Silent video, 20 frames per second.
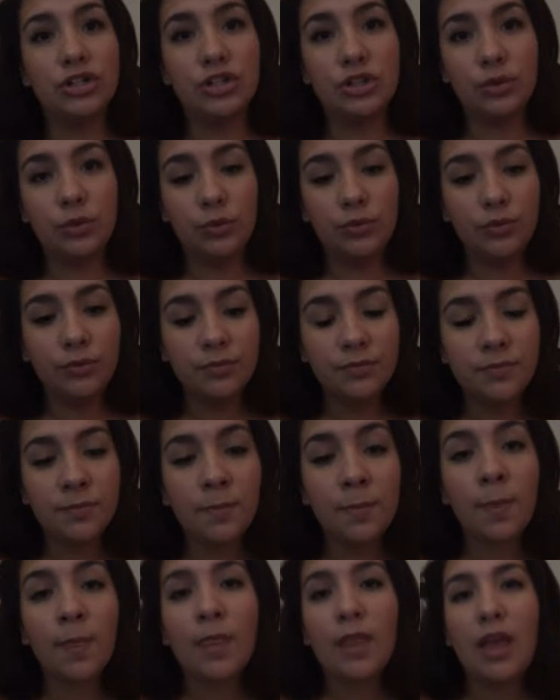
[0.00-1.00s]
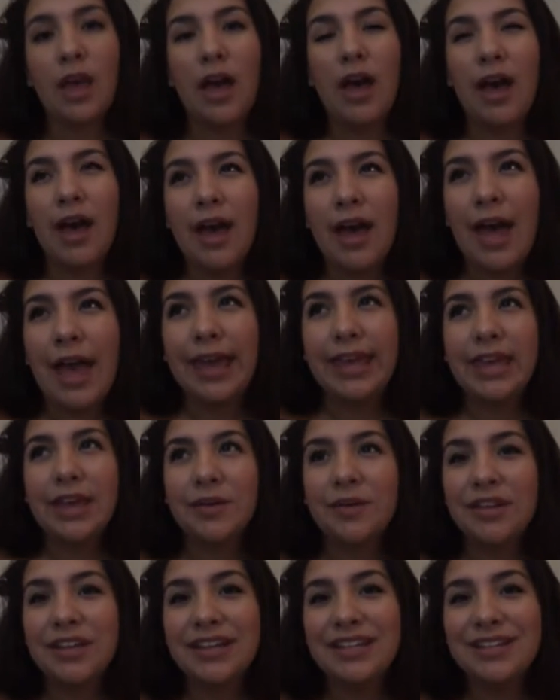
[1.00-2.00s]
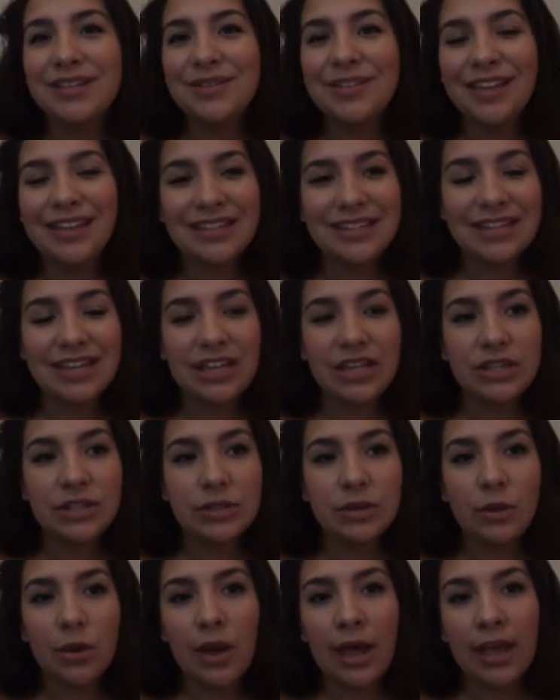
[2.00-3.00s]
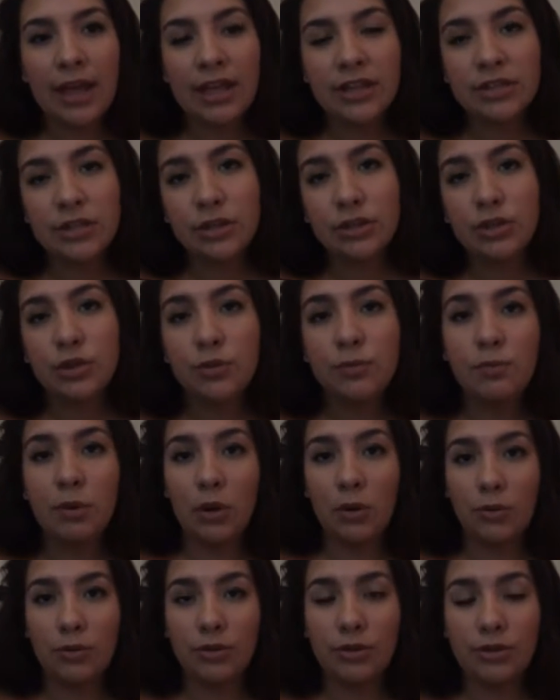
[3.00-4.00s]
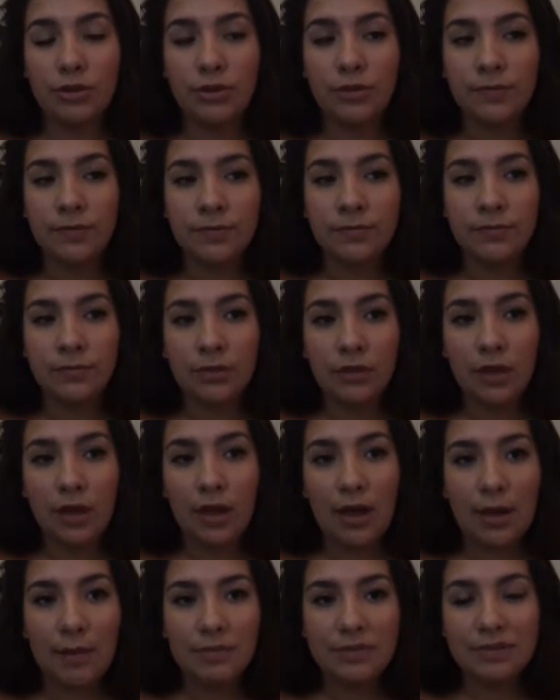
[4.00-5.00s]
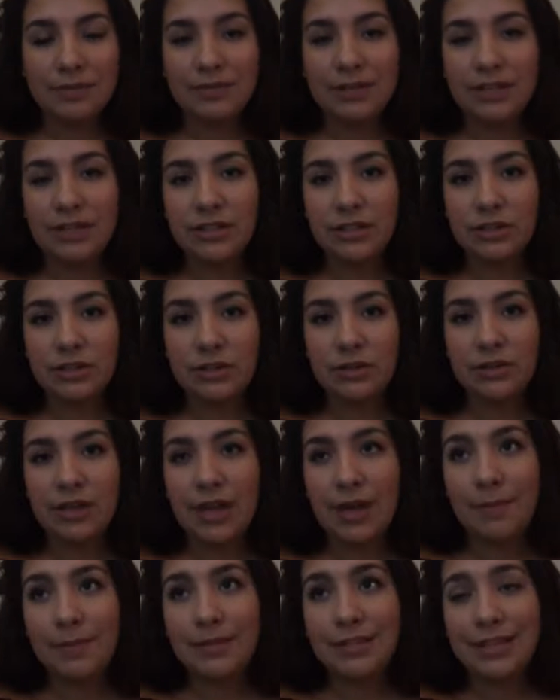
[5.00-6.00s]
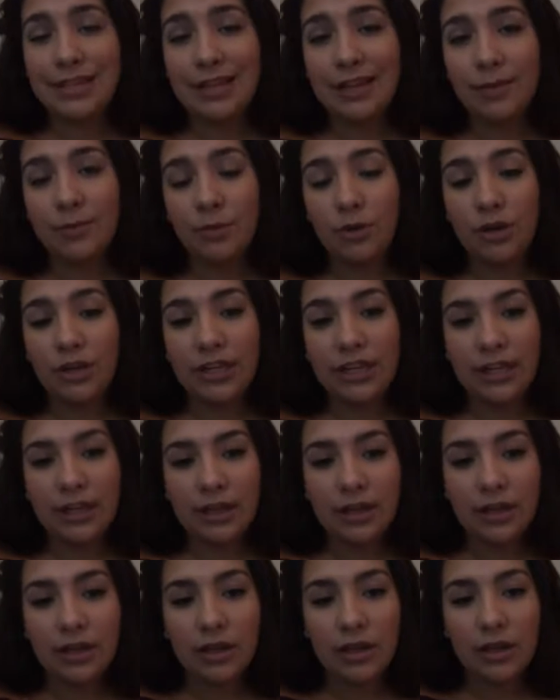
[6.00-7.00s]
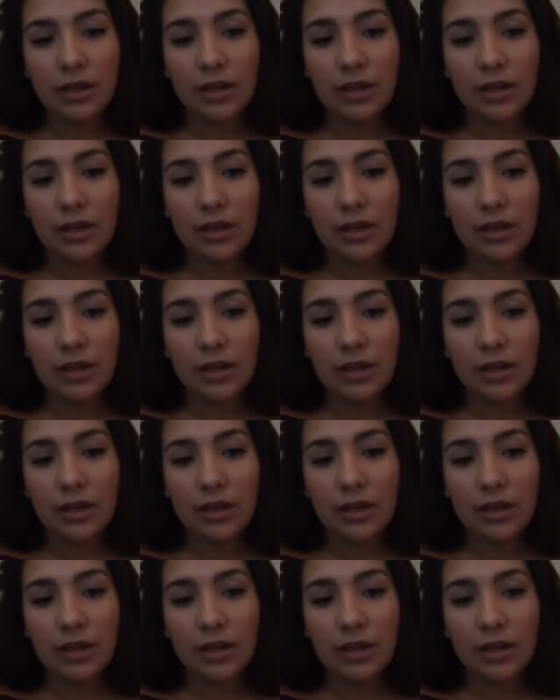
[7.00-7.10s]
do. I can't really do that today, so I guess I'll do both. Some days I'll do that, but today I'm working,